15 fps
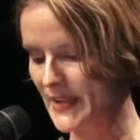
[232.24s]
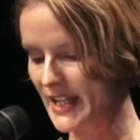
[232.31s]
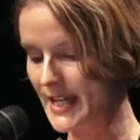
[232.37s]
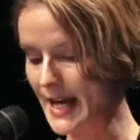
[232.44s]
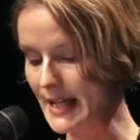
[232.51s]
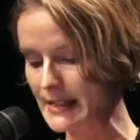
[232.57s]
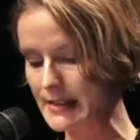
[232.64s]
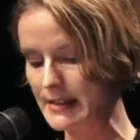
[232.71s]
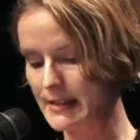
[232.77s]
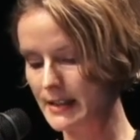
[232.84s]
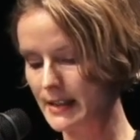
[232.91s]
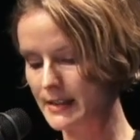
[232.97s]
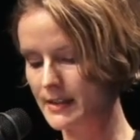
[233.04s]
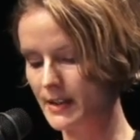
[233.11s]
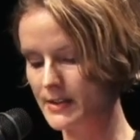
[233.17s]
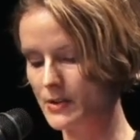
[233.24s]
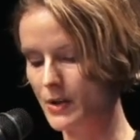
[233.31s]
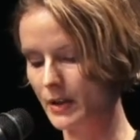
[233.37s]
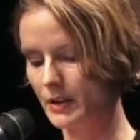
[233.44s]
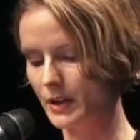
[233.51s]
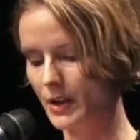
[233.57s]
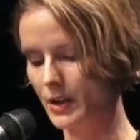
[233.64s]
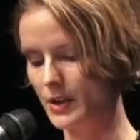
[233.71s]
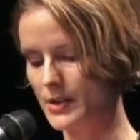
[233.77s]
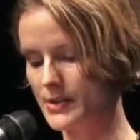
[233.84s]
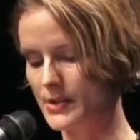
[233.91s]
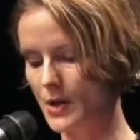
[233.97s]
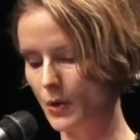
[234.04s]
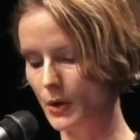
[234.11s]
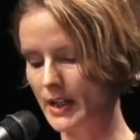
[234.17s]
yet it does not occur
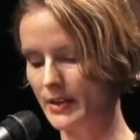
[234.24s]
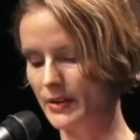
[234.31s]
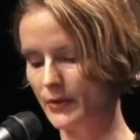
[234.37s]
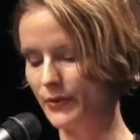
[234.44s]
solely in